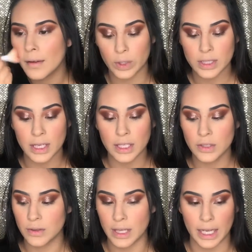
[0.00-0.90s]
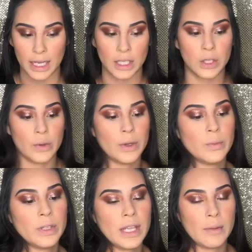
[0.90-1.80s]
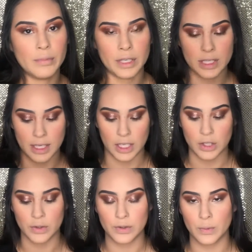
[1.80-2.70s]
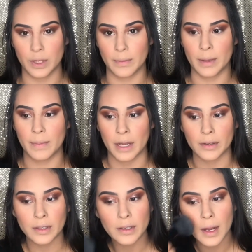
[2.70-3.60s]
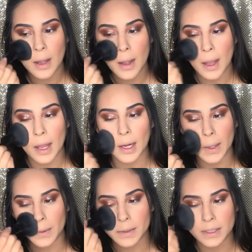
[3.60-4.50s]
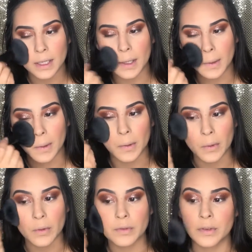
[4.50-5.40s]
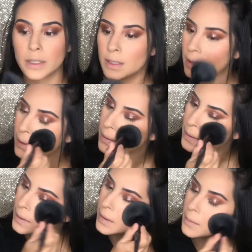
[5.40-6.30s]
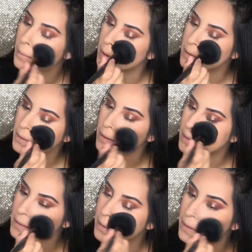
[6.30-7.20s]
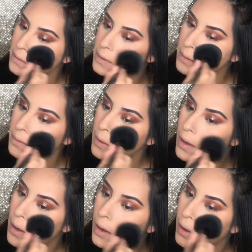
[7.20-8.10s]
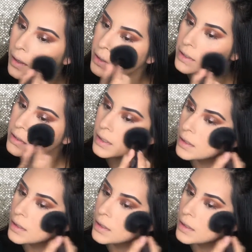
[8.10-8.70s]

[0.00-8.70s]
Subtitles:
Once I do that, I go in with that brush that I use with my powder, and I would just kind of go over it lightly. Make sure that it's not too harsh.